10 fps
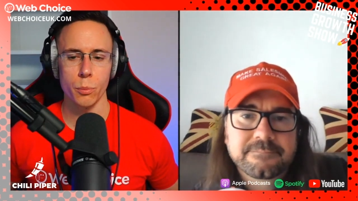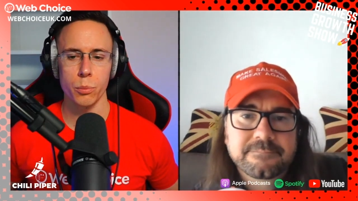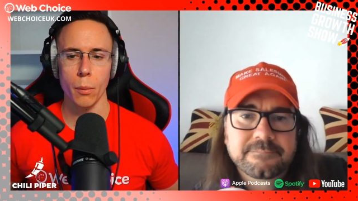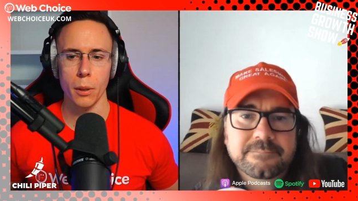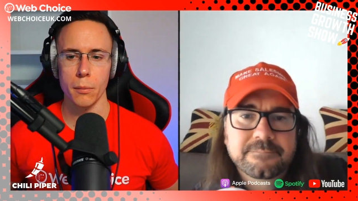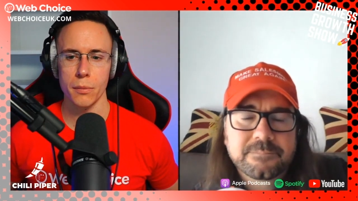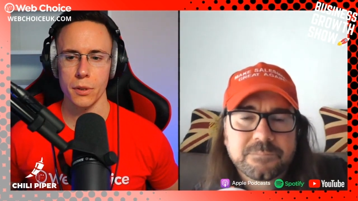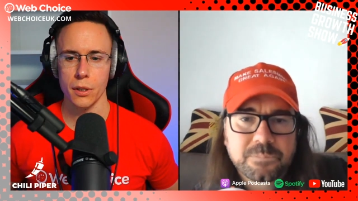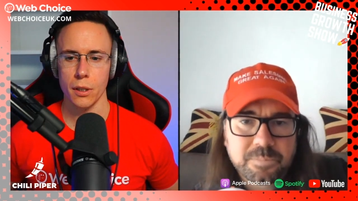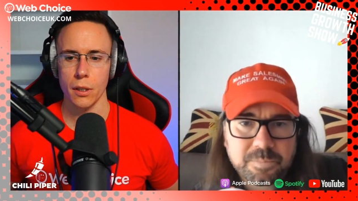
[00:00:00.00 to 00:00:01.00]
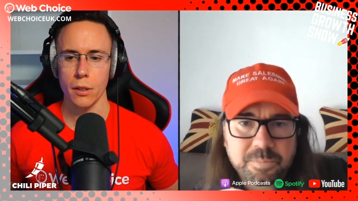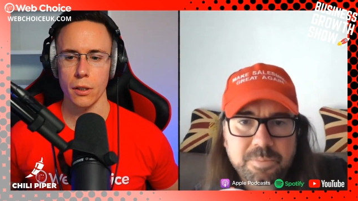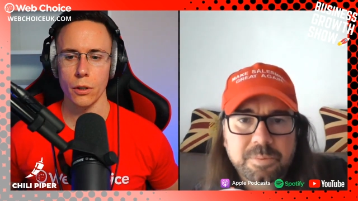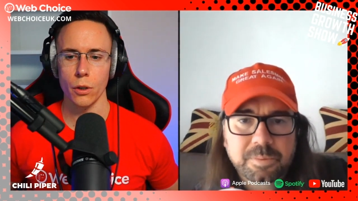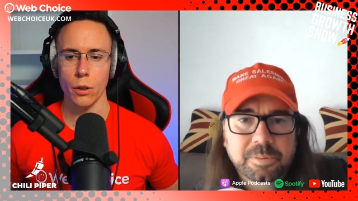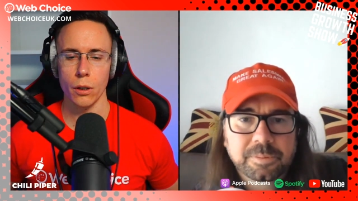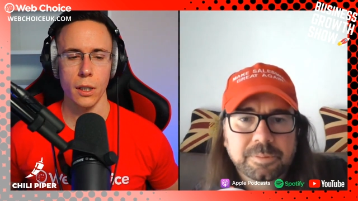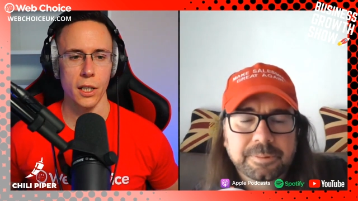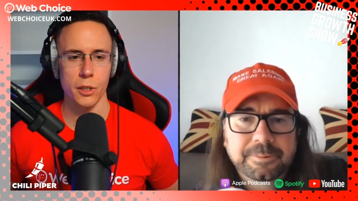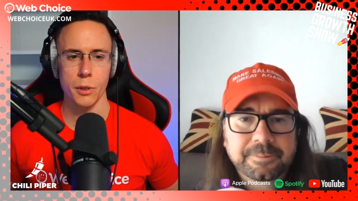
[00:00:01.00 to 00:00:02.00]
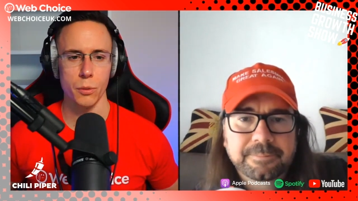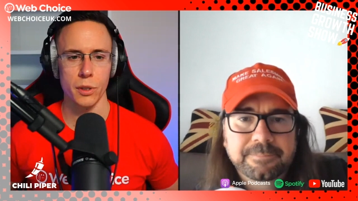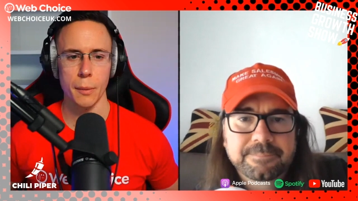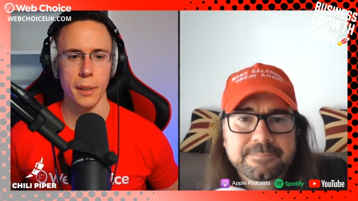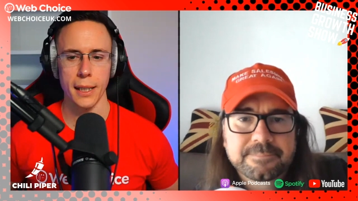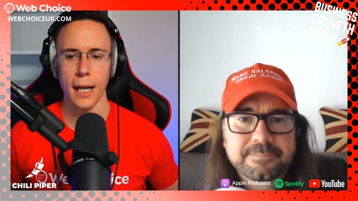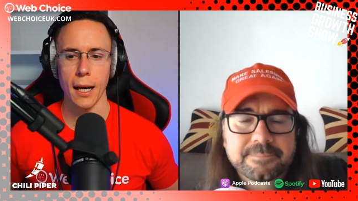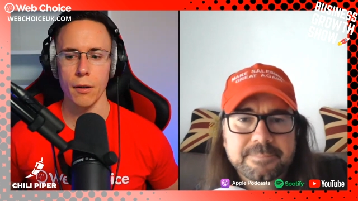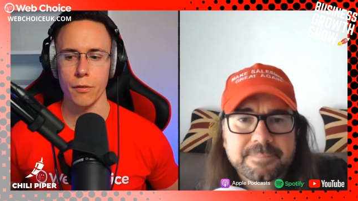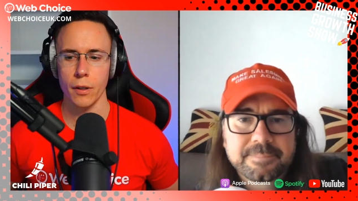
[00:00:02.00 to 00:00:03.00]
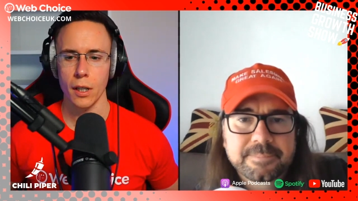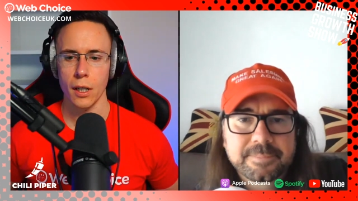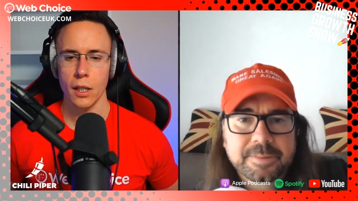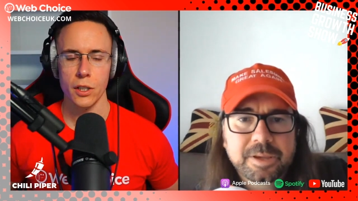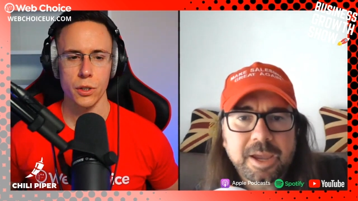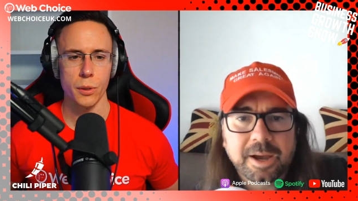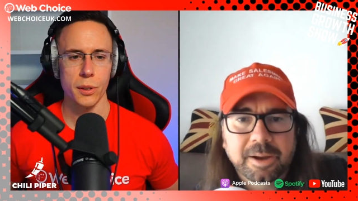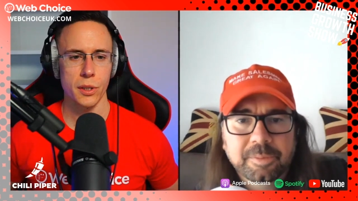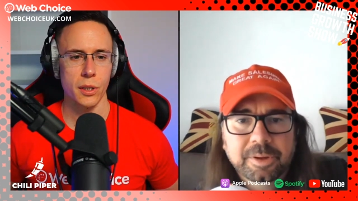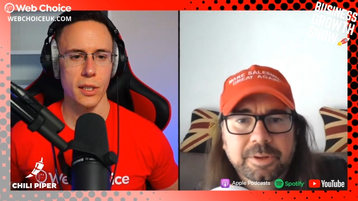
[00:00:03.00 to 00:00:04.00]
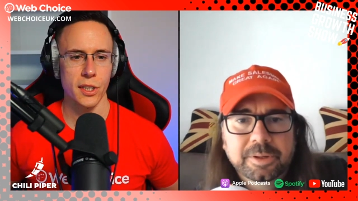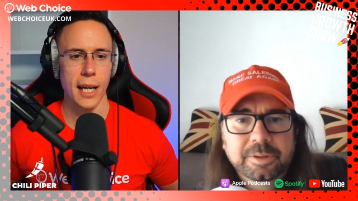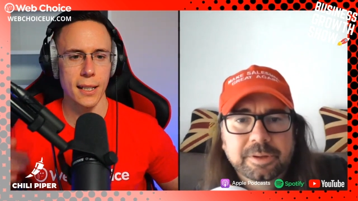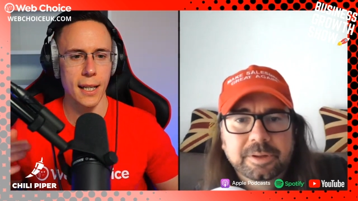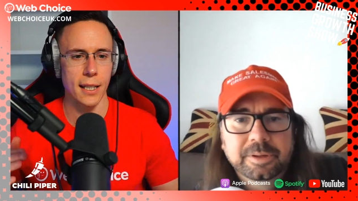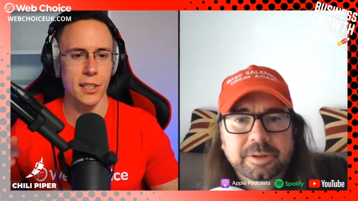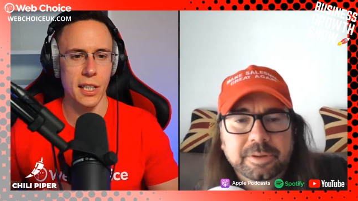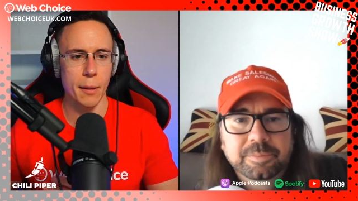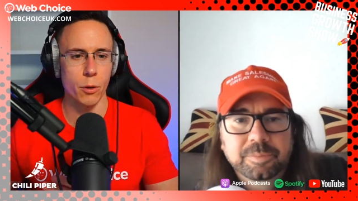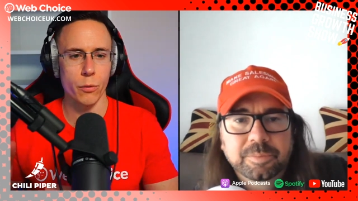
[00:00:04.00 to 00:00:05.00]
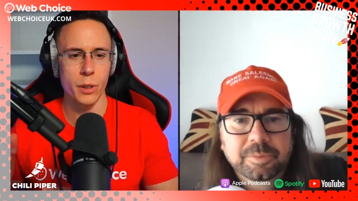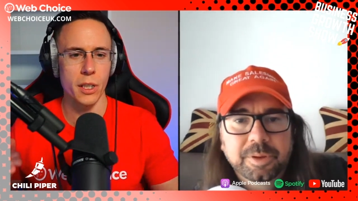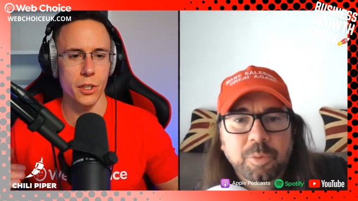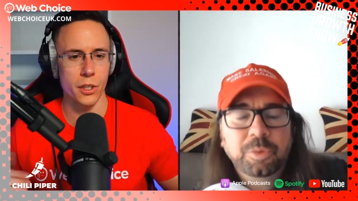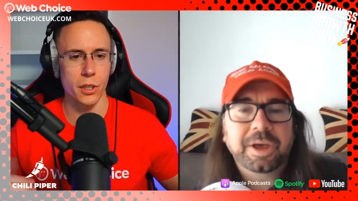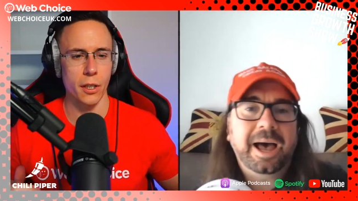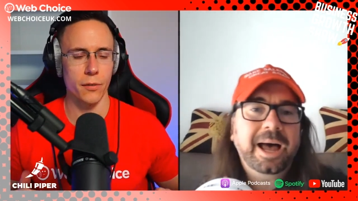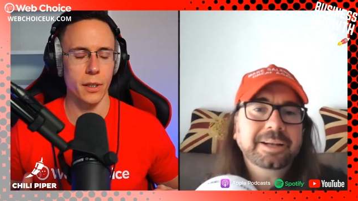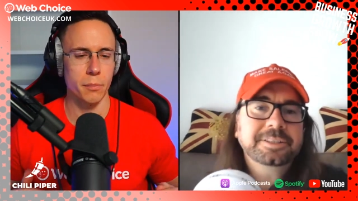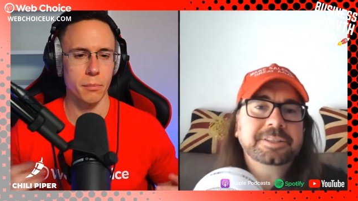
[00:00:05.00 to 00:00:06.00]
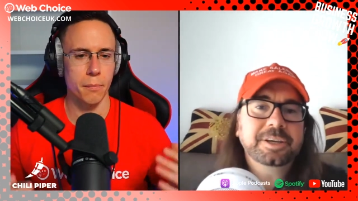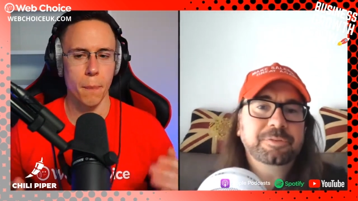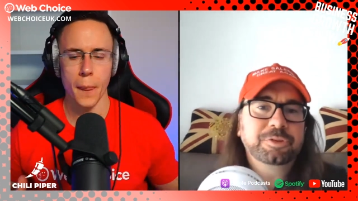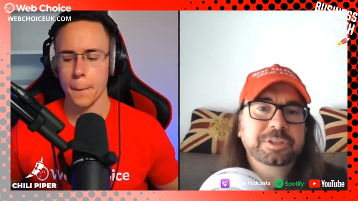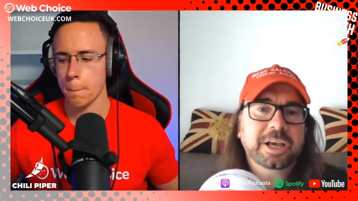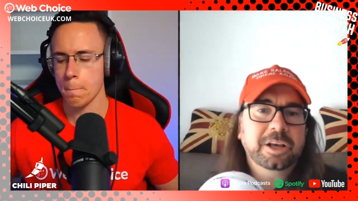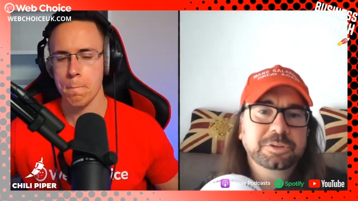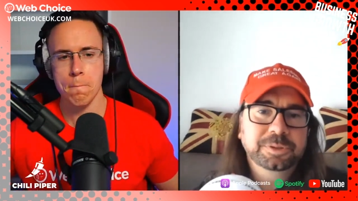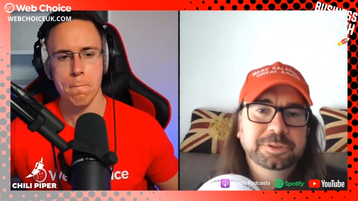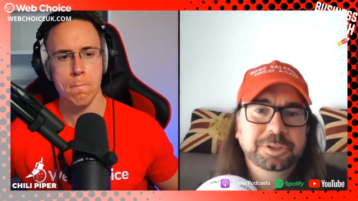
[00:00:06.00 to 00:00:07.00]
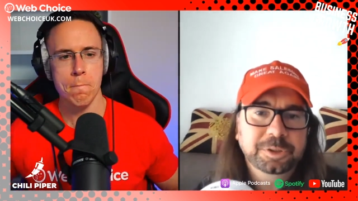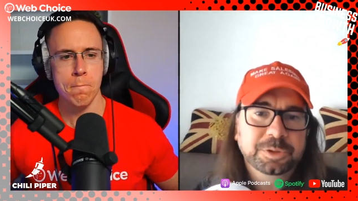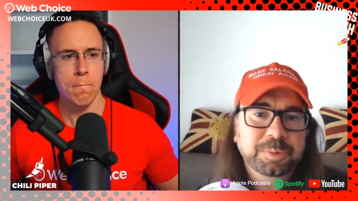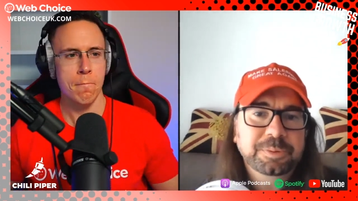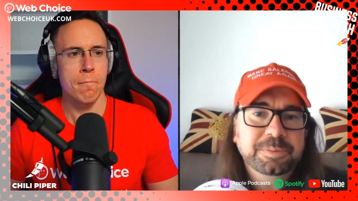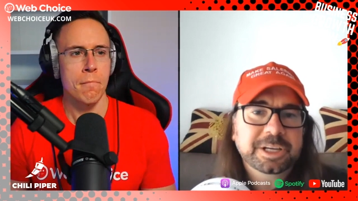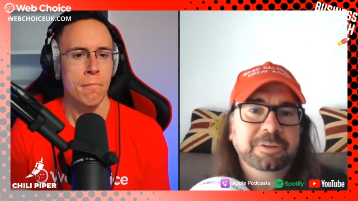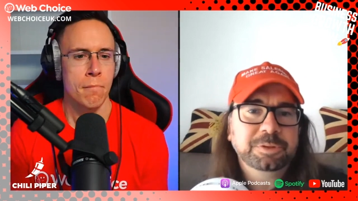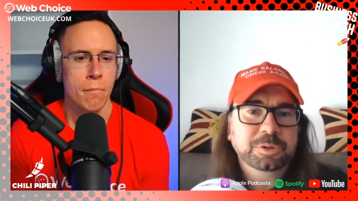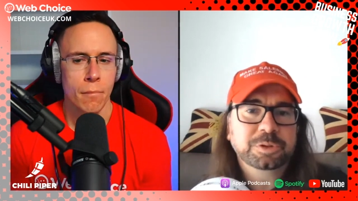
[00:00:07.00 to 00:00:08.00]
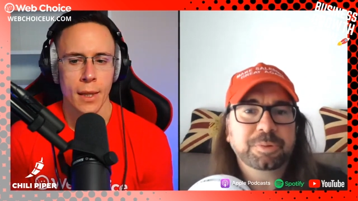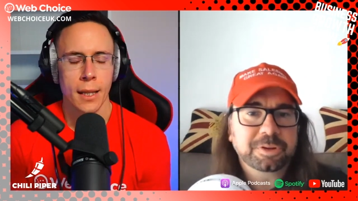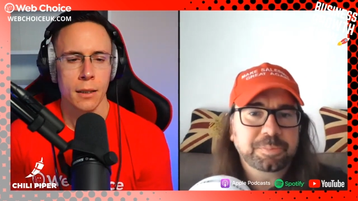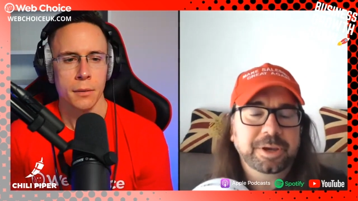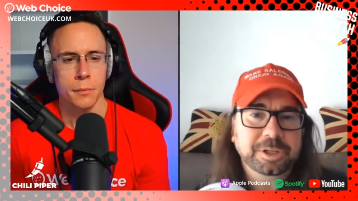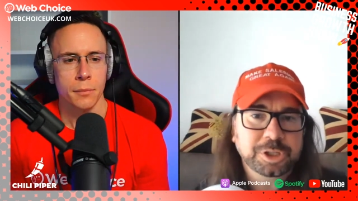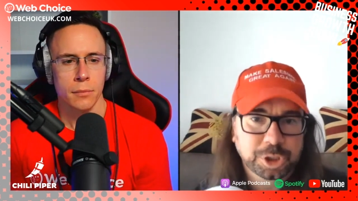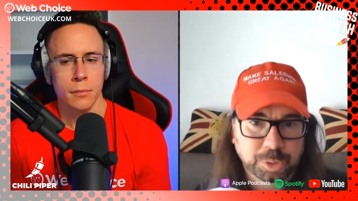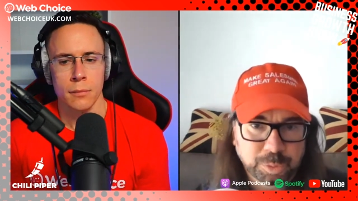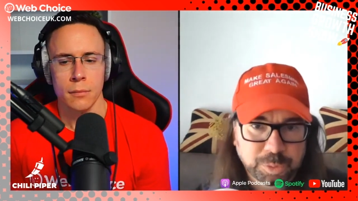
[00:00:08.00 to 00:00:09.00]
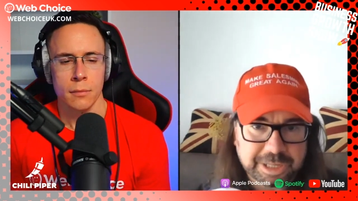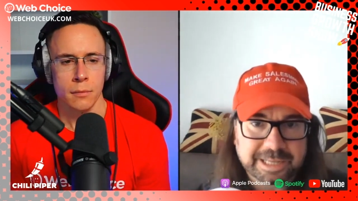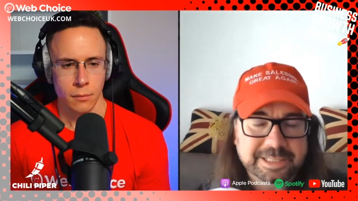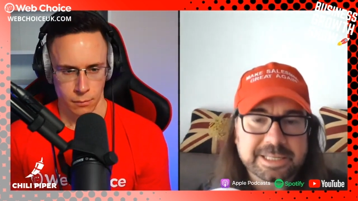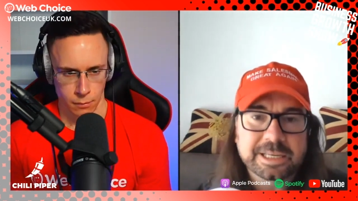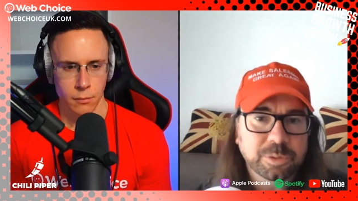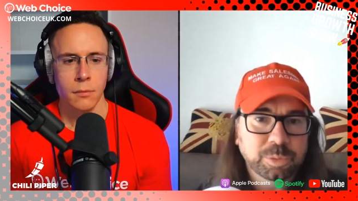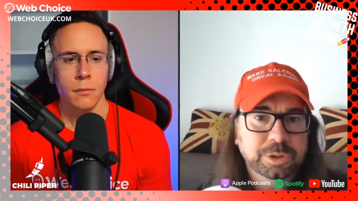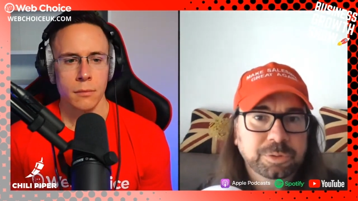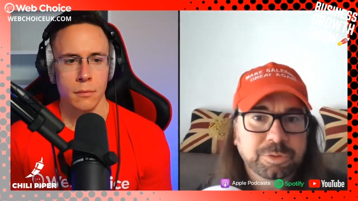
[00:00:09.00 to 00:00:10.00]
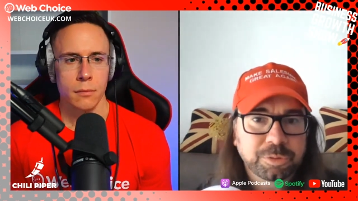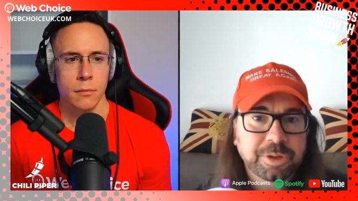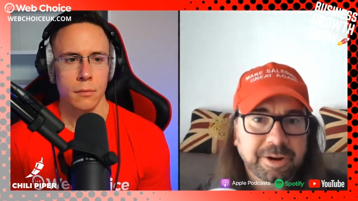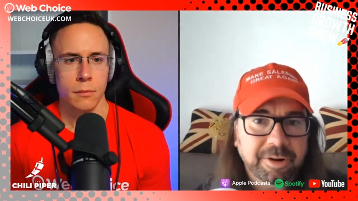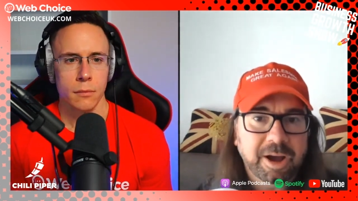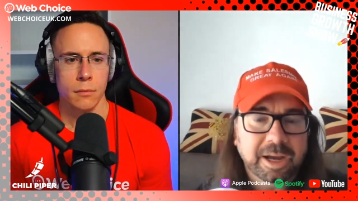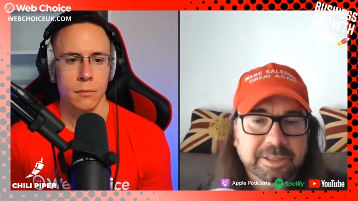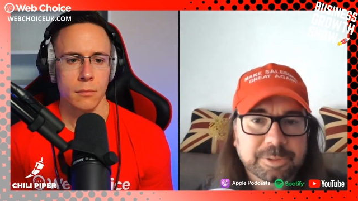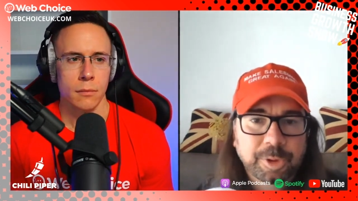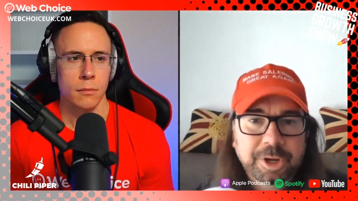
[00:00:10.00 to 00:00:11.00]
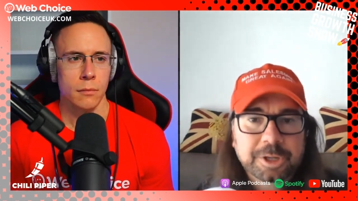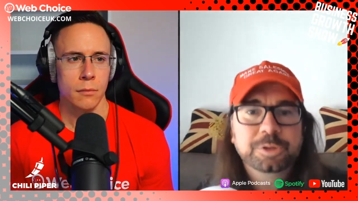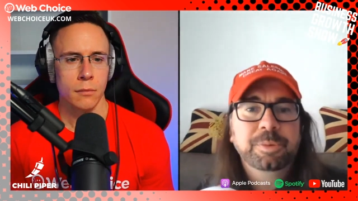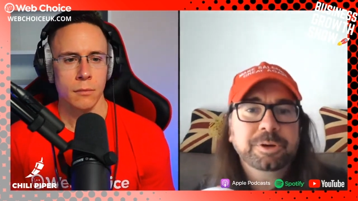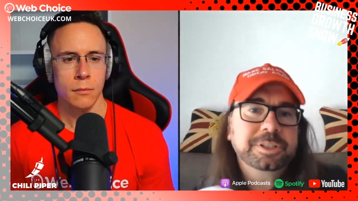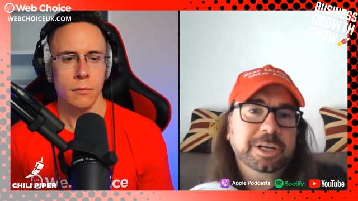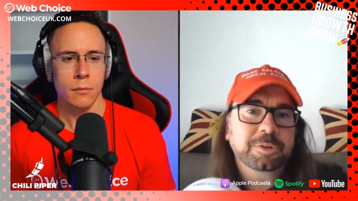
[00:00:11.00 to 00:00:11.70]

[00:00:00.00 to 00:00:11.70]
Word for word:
Speaker 1: or problems that your customers will typically have. So yeah. Is, is, that the next step, or if we could just well, the
Speaker 2: hardest thing for a salesman to do is put himself into his prospect's shoes and see the world through their eyes. So most